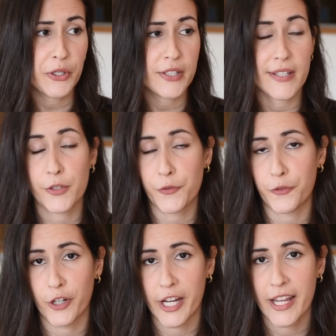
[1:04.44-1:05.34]
it, it's
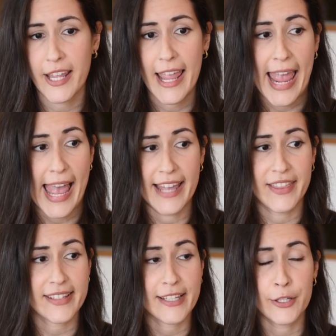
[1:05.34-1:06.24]
free,
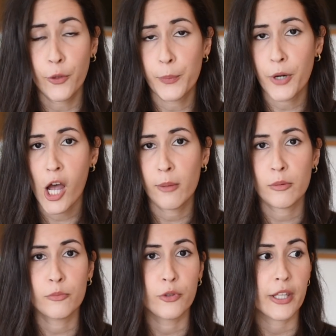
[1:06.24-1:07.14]
and I see no
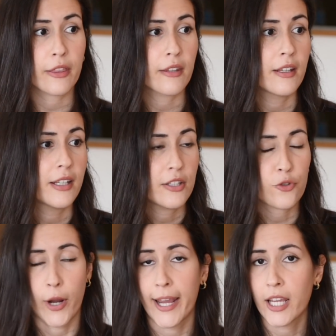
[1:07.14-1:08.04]
problem with
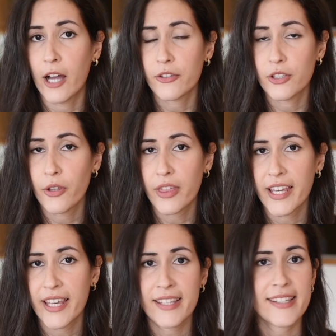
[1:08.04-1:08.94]
trying out new
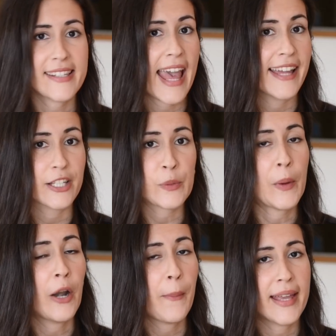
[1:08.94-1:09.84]
things and
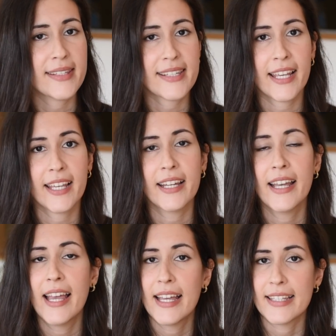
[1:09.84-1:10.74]
experimenting,
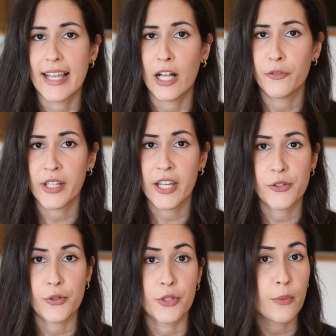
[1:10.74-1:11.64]
delving
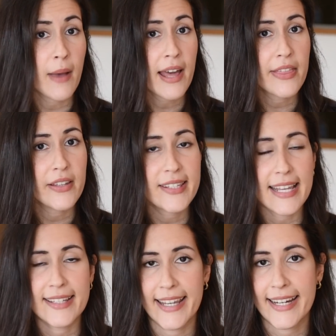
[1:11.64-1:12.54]
into new
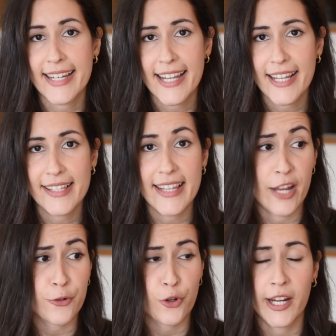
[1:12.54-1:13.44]
methods and techniques,
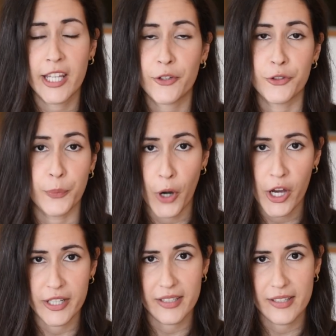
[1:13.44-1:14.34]
and trying out new
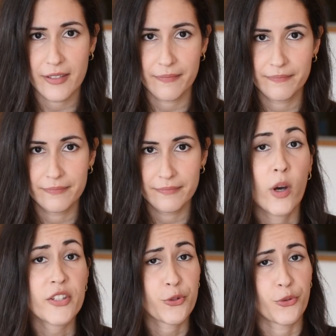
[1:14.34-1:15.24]
products.
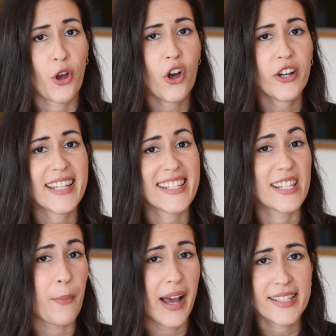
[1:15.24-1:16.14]
What's wrong is
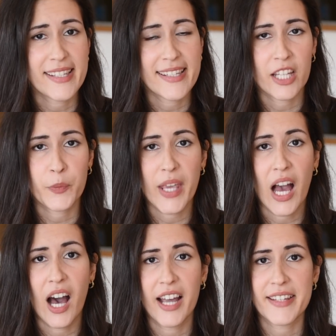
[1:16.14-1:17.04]
the mindset
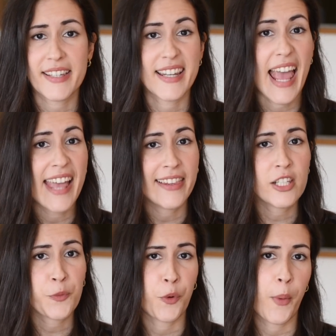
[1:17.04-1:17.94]
behind an
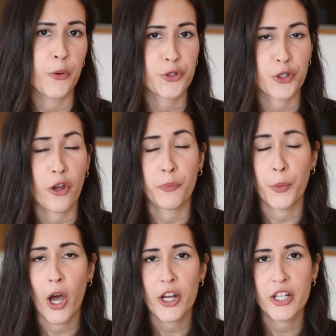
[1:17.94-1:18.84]
endless promotion of
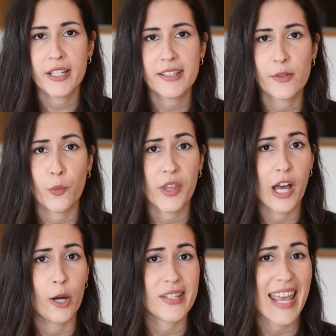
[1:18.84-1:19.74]
products
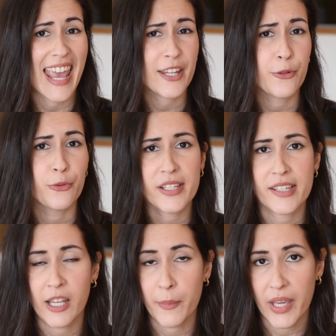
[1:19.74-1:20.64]
without any
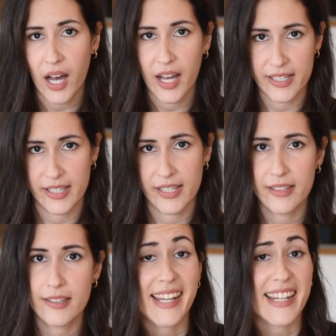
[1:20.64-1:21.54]
reasoning behind it.
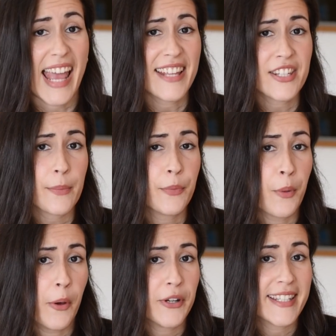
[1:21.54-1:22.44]
It ends up
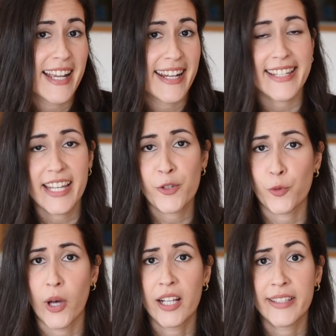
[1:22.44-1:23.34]
promoting the idea as
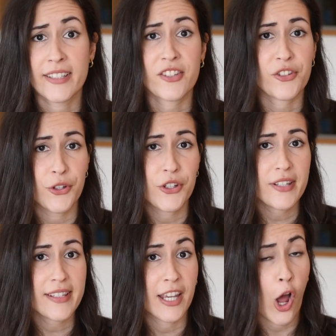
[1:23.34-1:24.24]
well that students
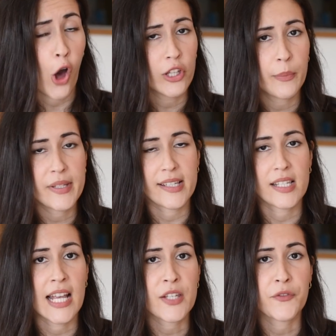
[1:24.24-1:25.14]
can only be
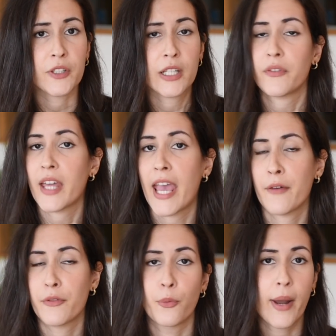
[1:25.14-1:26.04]
successful if they
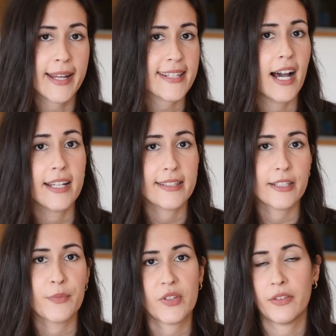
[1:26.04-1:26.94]
have the right
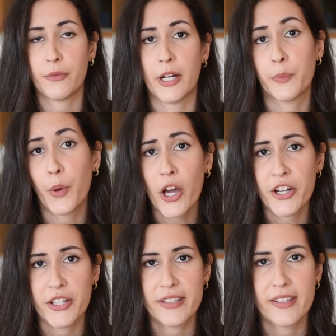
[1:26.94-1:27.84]
items and the right
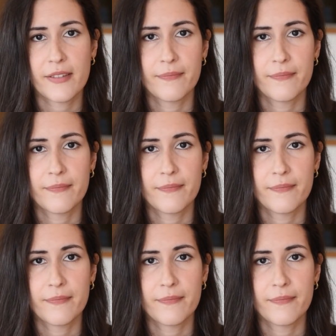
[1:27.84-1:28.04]
products.